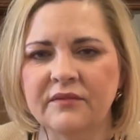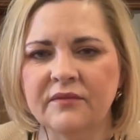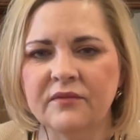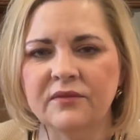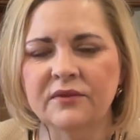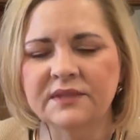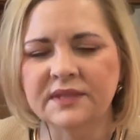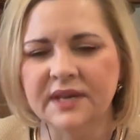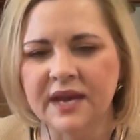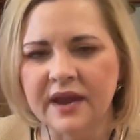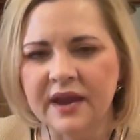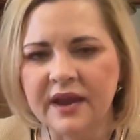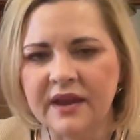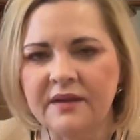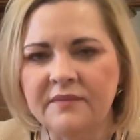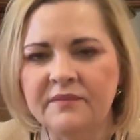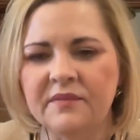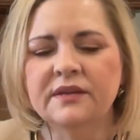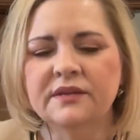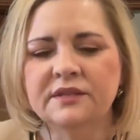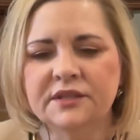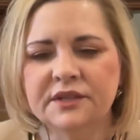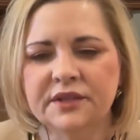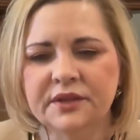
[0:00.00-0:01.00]
full-time
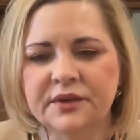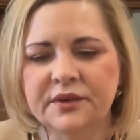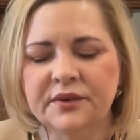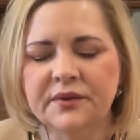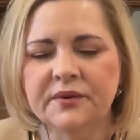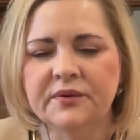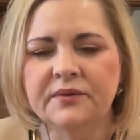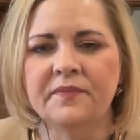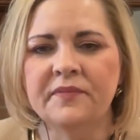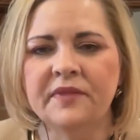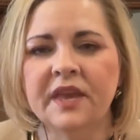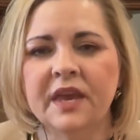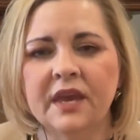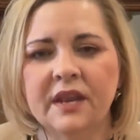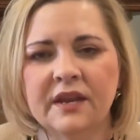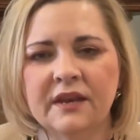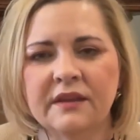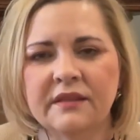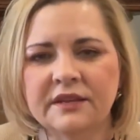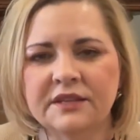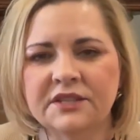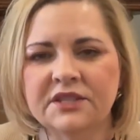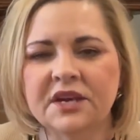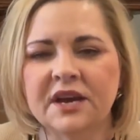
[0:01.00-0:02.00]
to getting
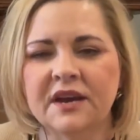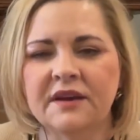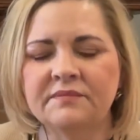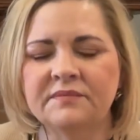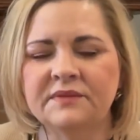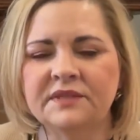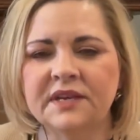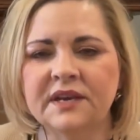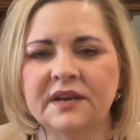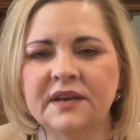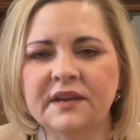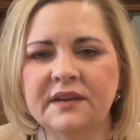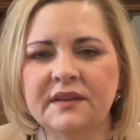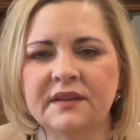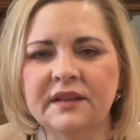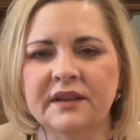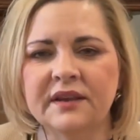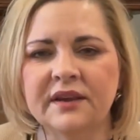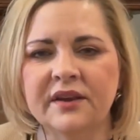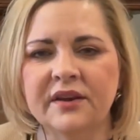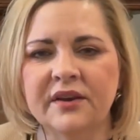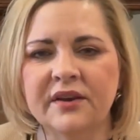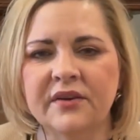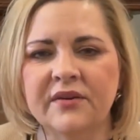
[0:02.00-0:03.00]
the job done
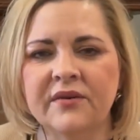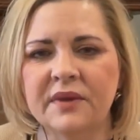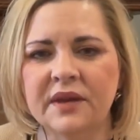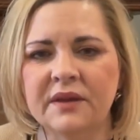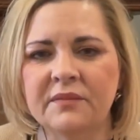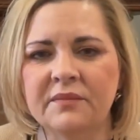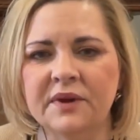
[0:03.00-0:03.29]
there in